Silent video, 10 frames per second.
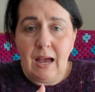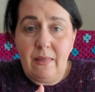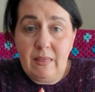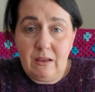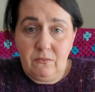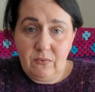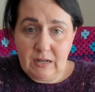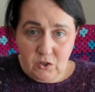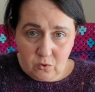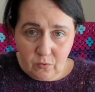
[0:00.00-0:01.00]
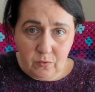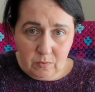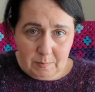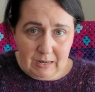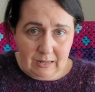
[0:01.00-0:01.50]
and then finish off the
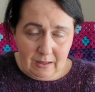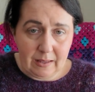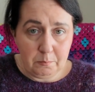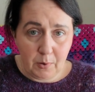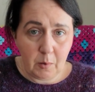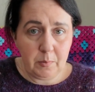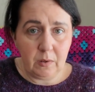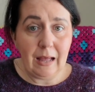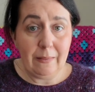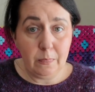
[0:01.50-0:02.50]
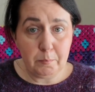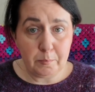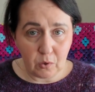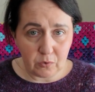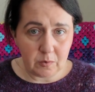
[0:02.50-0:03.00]
ribbing in purple at the
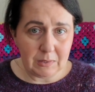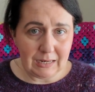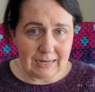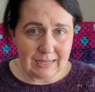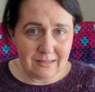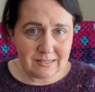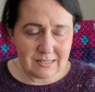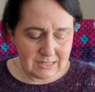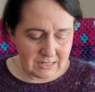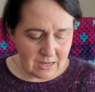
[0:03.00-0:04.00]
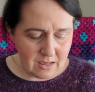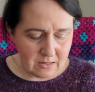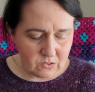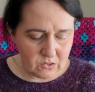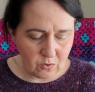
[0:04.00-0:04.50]
bottom at least.
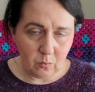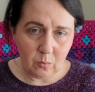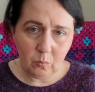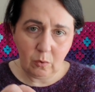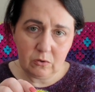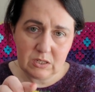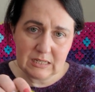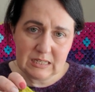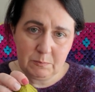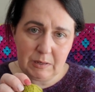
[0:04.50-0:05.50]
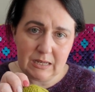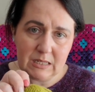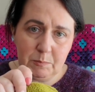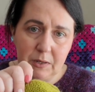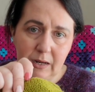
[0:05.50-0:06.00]
So watch this
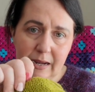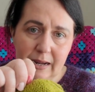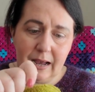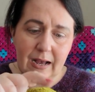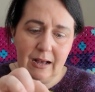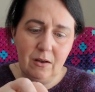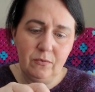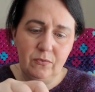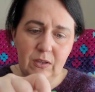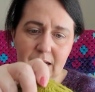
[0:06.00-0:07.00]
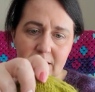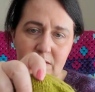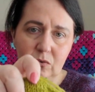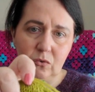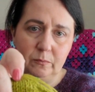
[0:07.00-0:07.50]
space, but I have
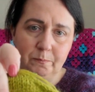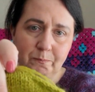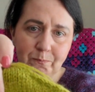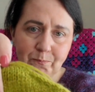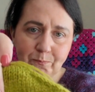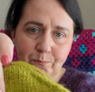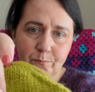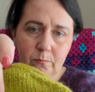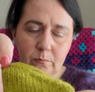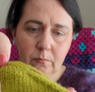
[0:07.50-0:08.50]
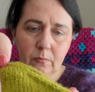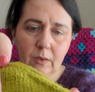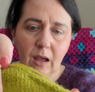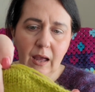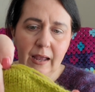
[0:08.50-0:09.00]
cast on.
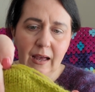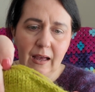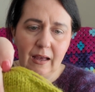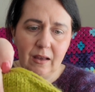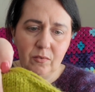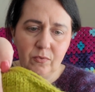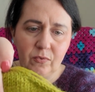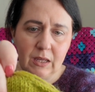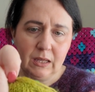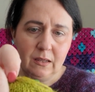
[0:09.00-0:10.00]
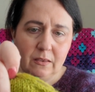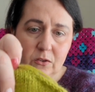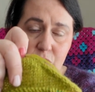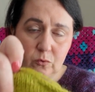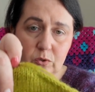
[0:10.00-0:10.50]
I have the
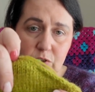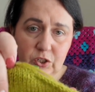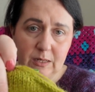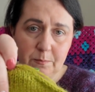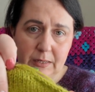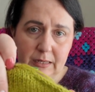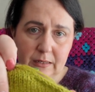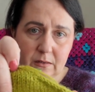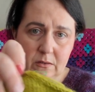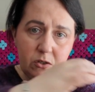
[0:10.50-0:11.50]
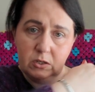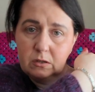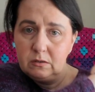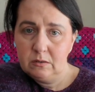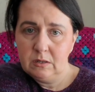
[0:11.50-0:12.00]
shoulder shaping
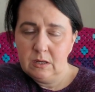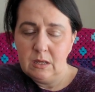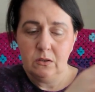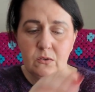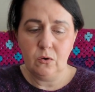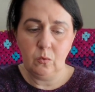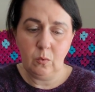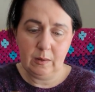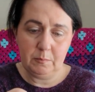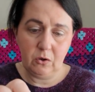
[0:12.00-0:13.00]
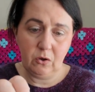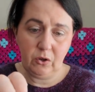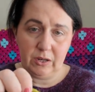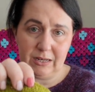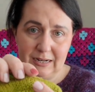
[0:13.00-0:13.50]
done. So I'm now
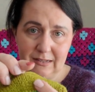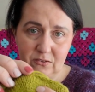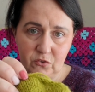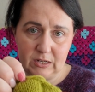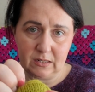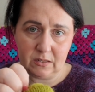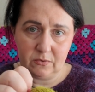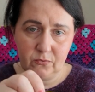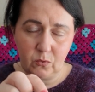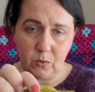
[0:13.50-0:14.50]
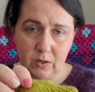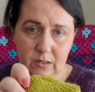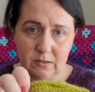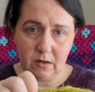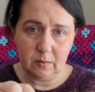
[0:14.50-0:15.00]
knitting straight for
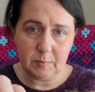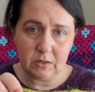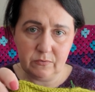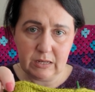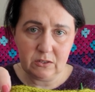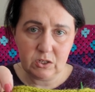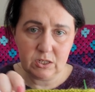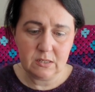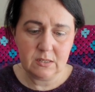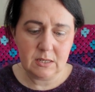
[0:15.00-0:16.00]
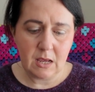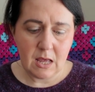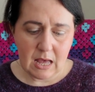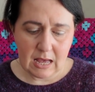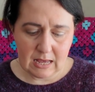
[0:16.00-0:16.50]
a certain amount of inches,
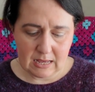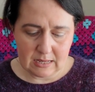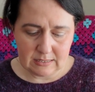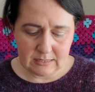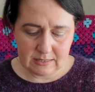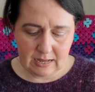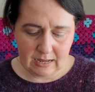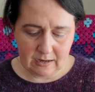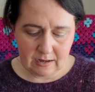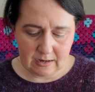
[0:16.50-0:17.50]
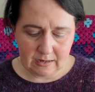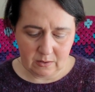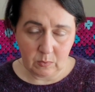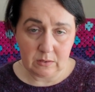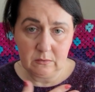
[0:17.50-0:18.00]
and then I
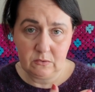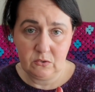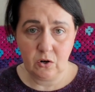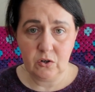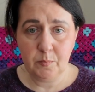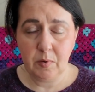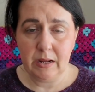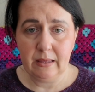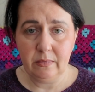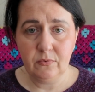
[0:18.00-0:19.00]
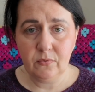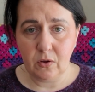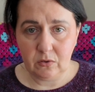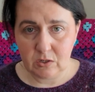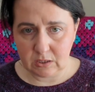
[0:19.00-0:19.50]
will start to bring in the
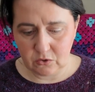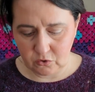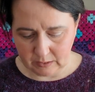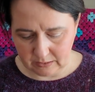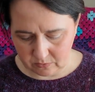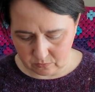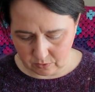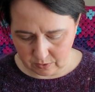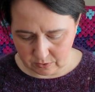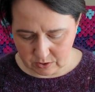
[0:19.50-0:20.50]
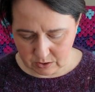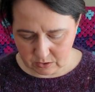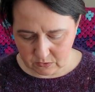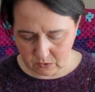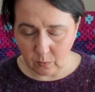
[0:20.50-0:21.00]
front and join in the round.
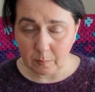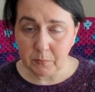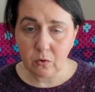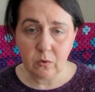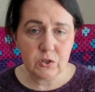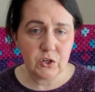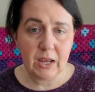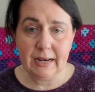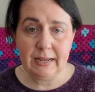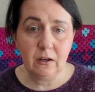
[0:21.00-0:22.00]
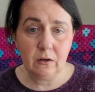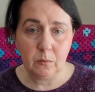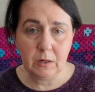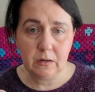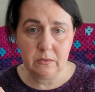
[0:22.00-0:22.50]
So I'm not going to do any colour
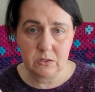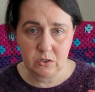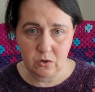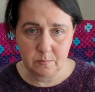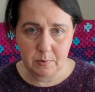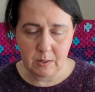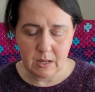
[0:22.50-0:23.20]
work at the top.